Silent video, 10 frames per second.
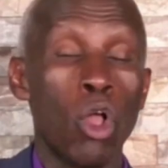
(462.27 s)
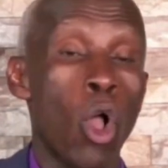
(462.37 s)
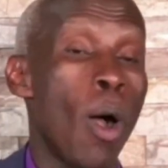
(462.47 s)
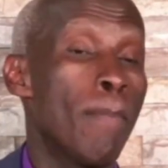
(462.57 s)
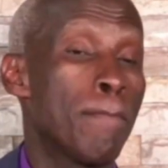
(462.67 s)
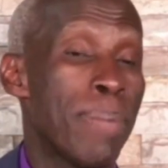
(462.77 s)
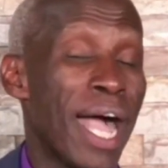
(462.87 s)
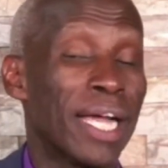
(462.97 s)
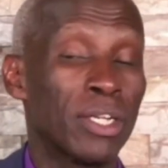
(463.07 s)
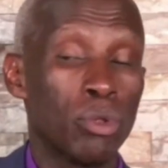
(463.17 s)
go
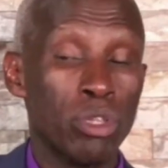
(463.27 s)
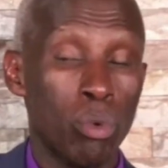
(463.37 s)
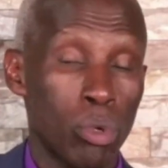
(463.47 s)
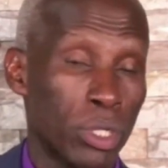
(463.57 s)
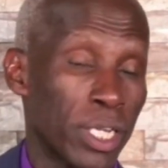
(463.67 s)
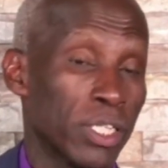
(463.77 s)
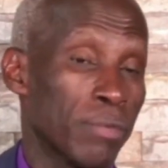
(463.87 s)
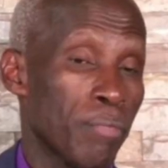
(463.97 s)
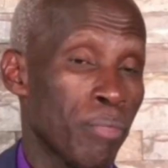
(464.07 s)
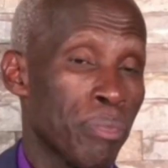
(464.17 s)
back to the waters
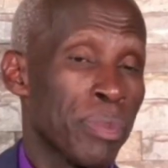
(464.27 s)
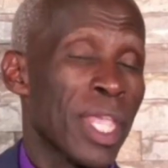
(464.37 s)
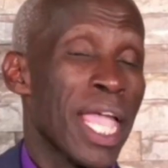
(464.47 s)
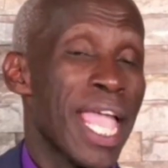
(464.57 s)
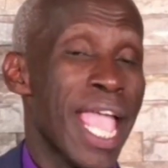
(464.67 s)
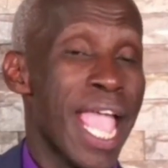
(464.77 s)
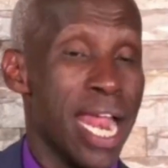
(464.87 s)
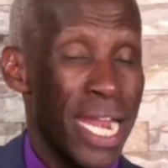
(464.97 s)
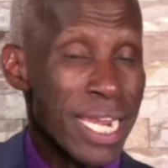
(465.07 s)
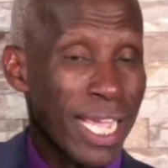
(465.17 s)

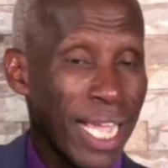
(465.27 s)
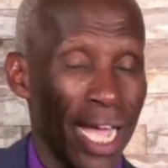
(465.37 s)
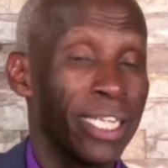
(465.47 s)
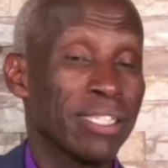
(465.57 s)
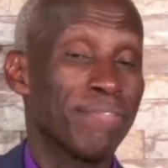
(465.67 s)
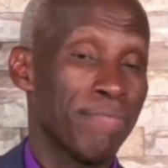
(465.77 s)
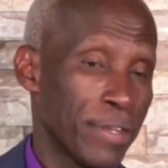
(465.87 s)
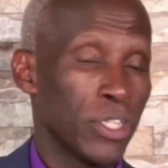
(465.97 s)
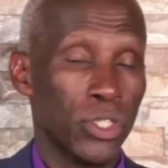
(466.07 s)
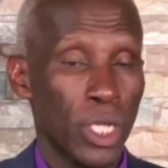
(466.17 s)
and catch
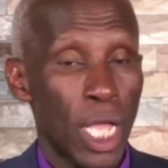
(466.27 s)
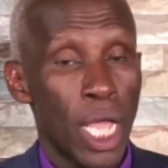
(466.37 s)
fish.